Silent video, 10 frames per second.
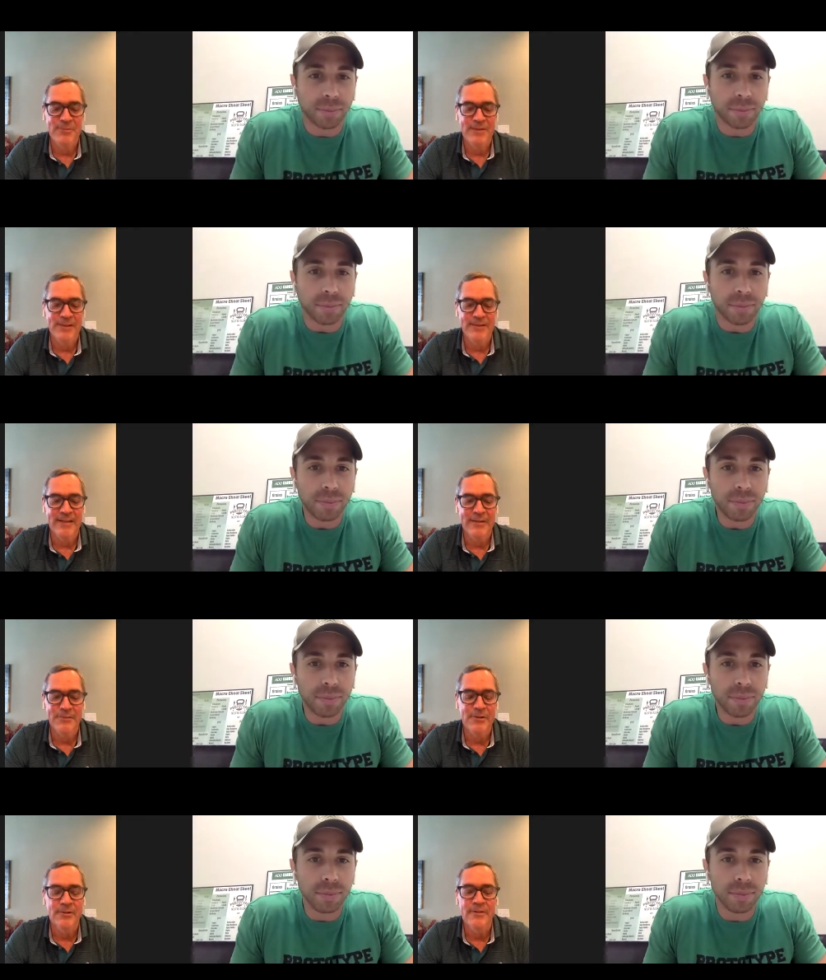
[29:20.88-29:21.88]
Speaker 1: at me all the time
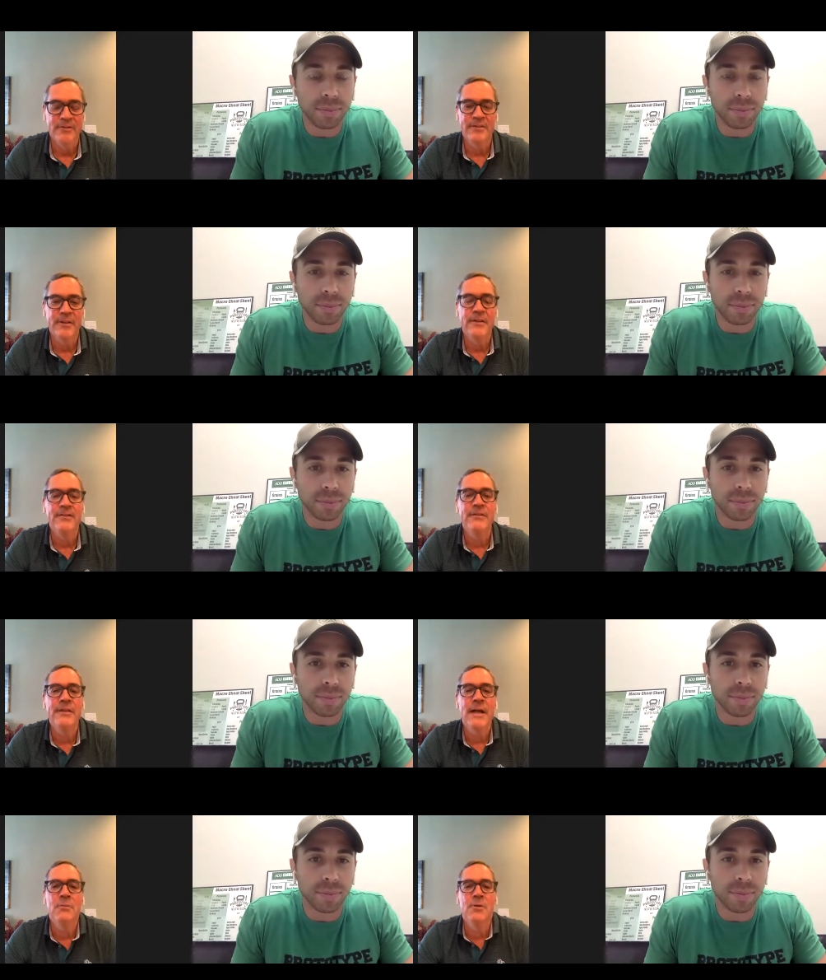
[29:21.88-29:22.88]
too. She's like, You've seen
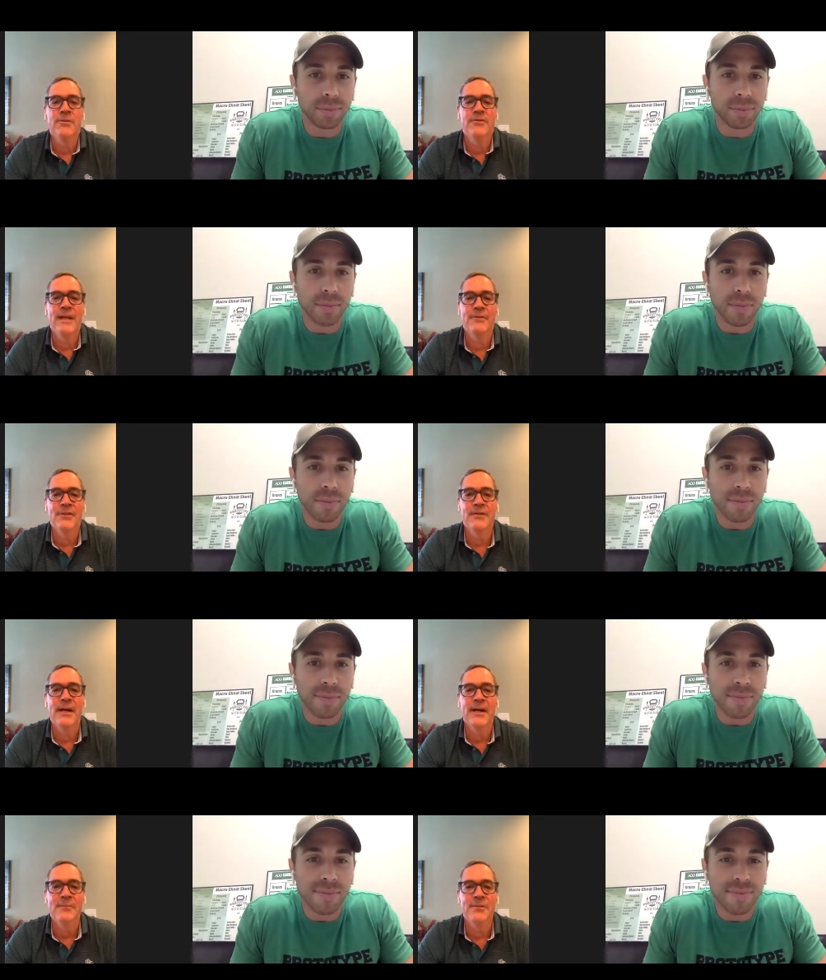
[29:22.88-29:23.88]
that movie seven
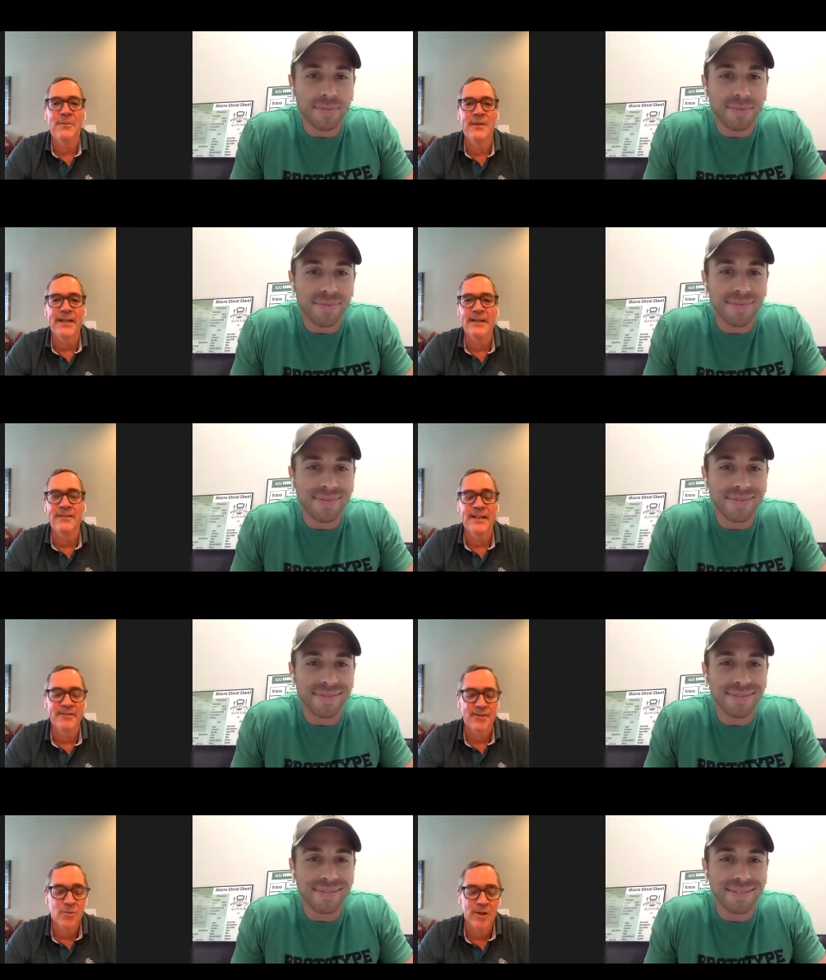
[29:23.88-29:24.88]
times. I mean, like a
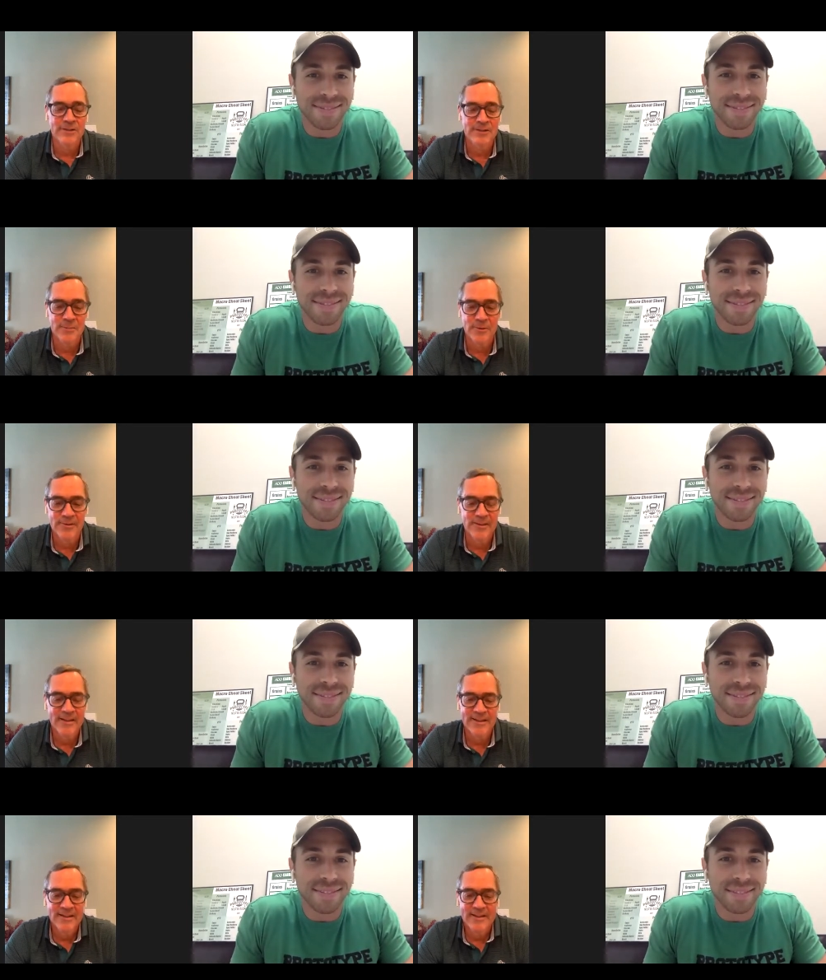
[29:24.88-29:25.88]
Denzel Washington movie,
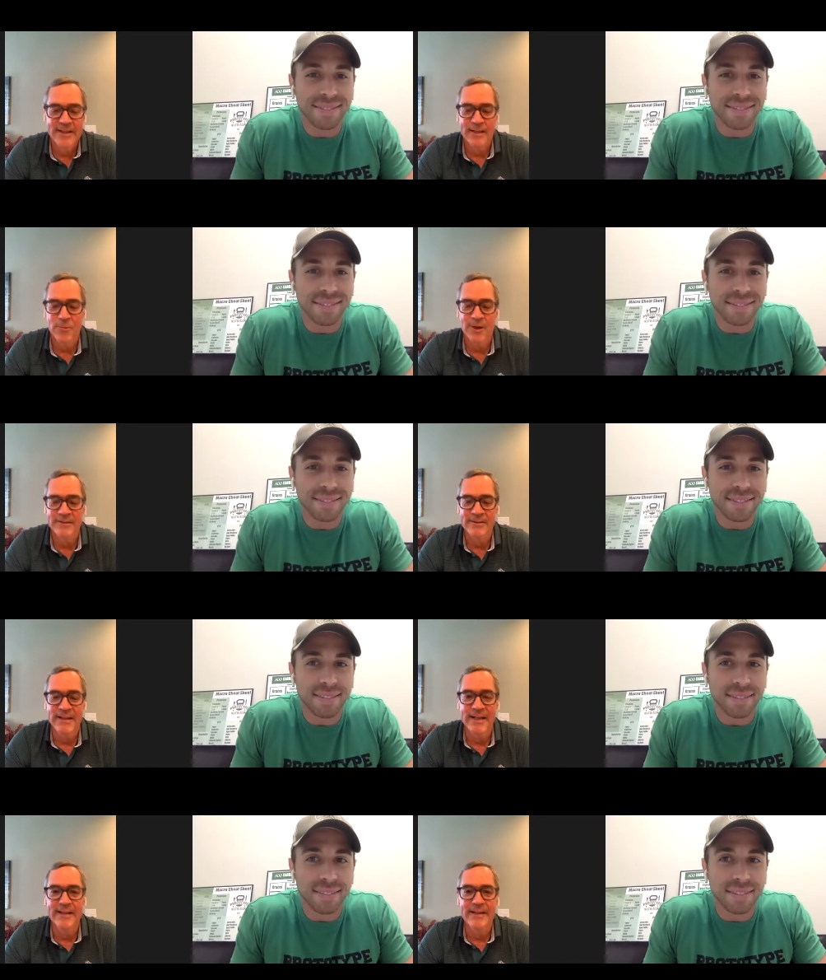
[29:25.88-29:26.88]
I could watch
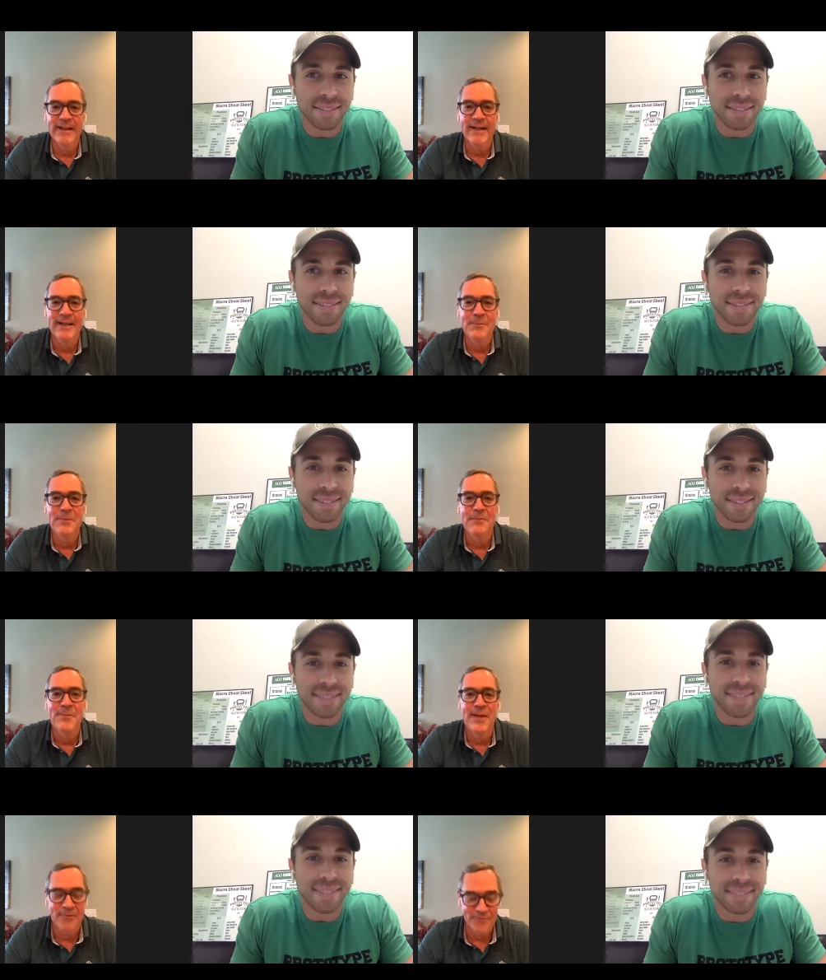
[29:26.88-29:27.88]
again and again. I mean,
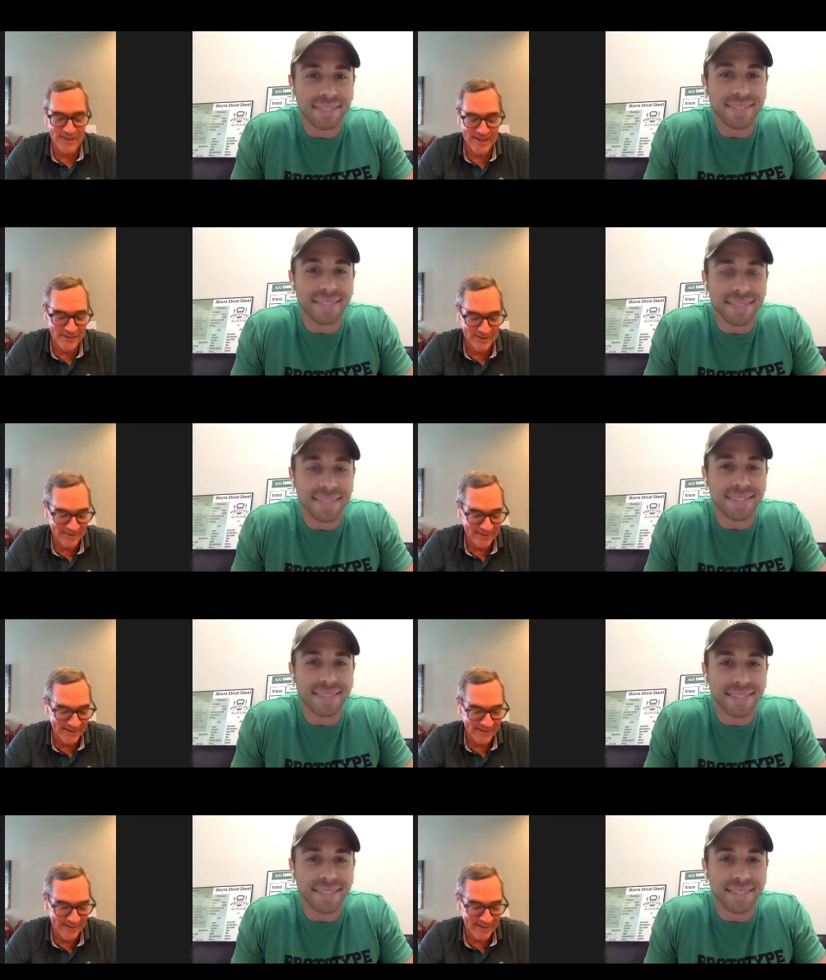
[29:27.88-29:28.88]
Man on Fire, things
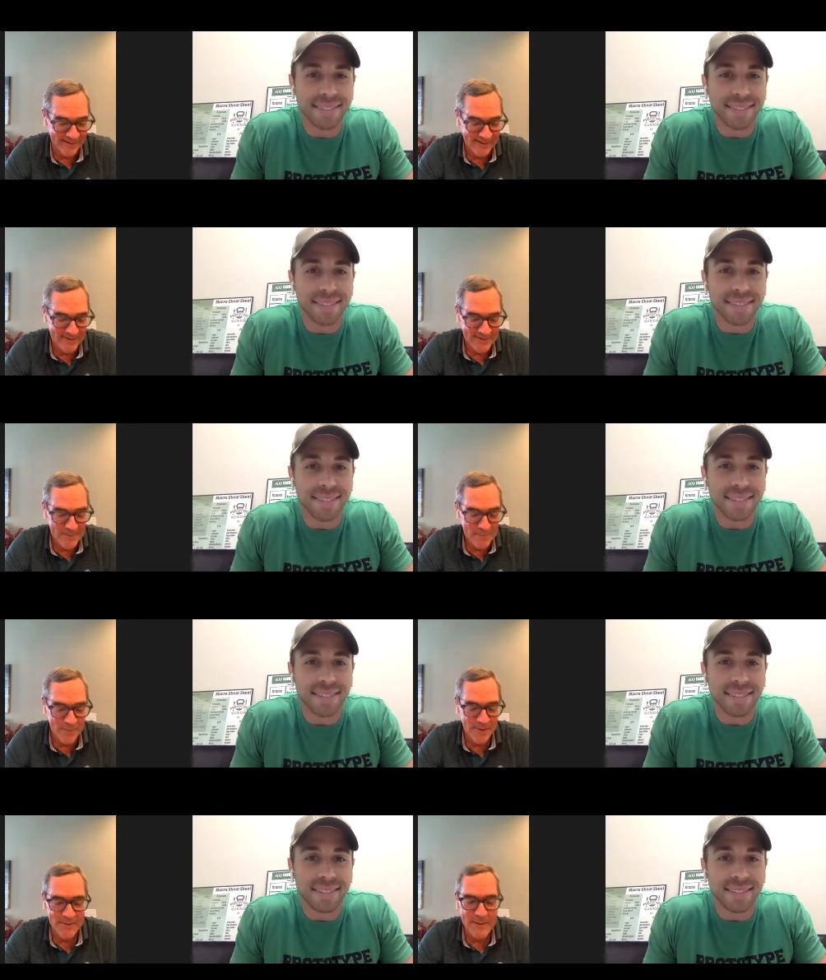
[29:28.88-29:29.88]
like that.
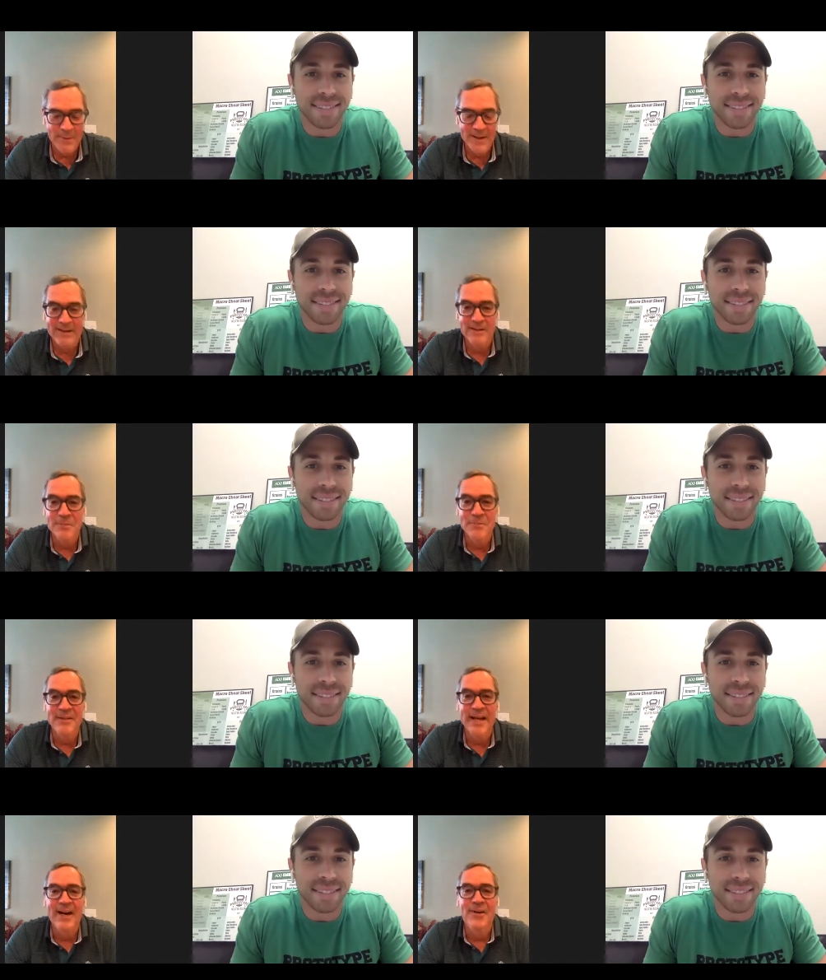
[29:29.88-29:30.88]
But Apocalypse
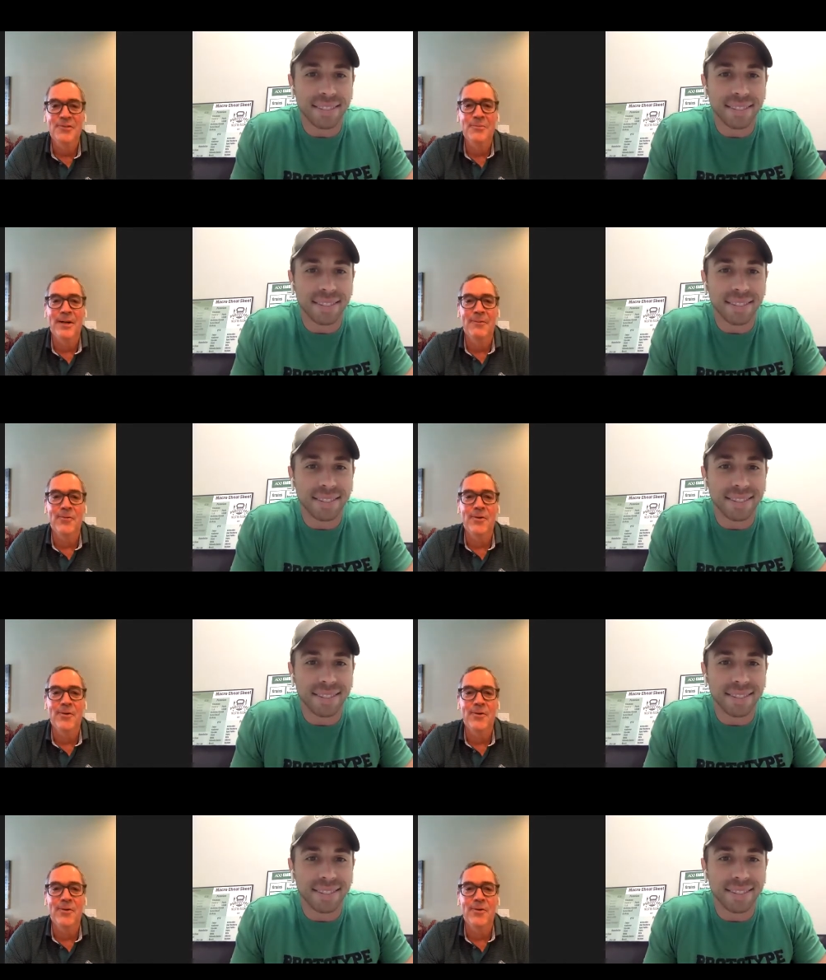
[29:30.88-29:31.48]
Now is probably